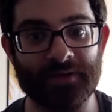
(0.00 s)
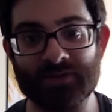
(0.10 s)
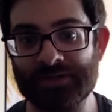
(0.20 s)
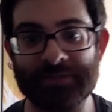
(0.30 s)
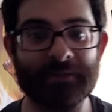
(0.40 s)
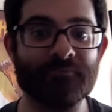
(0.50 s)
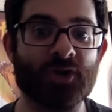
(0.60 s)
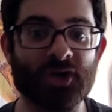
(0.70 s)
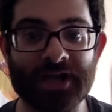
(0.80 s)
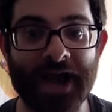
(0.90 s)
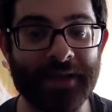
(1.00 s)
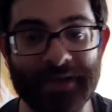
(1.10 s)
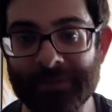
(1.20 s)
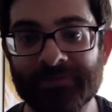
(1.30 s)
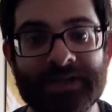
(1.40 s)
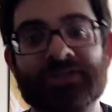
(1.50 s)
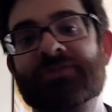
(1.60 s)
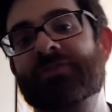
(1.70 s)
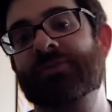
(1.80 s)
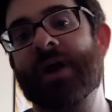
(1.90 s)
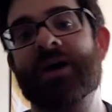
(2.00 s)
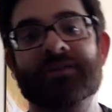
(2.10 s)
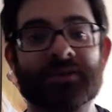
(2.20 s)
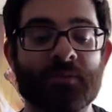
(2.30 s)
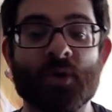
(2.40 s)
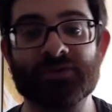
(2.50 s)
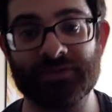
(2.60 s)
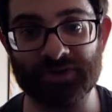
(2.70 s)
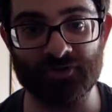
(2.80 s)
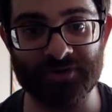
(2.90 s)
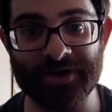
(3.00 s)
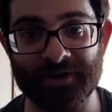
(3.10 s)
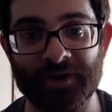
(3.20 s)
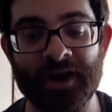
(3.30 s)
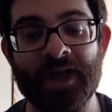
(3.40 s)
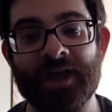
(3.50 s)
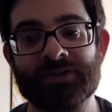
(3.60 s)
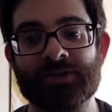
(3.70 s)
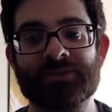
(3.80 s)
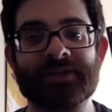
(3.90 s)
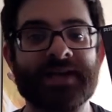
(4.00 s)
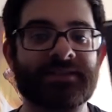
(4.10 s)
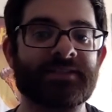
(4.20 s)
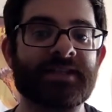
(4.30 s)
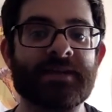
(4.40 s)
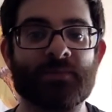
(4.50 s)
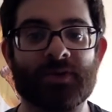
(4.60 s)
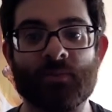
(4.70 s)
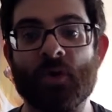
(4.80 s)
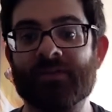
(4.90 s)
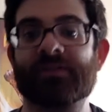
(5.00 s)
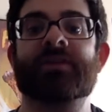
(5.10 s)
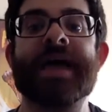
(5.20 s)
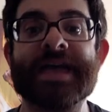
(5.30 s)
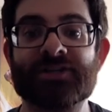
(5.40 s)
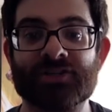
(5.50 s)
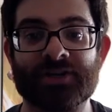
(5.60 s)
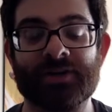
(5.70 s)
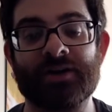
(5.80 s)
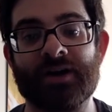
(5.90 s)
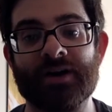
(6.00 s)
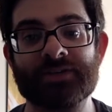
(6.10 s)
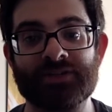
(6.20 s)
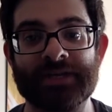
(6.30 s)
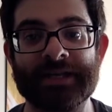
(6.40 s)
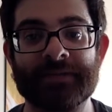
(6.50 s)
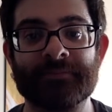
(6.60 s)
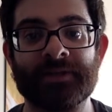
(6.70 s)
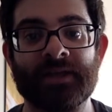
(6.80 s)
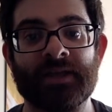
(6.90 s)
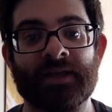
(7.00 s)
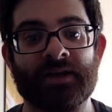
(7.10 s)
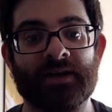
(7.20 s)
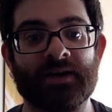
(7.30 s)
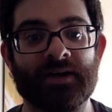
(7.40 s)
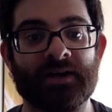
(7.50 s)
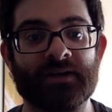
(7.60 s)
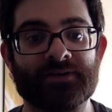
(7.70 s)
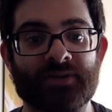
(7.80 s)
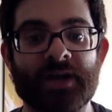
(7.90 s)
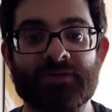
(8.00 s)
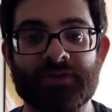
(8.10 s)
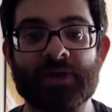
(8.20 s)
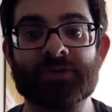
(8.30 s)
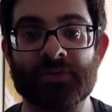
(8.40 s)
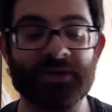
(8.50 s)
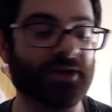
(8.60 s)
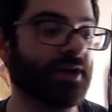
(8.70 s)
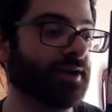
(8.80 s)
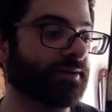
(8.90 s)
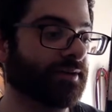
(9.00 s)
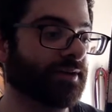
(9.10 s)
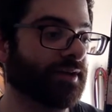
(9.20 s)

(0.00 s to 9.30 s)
I know he's been a good guy, babyface throughout most of his career. So it was nice to see him with more of a little edge to him. I thought that was pretty good.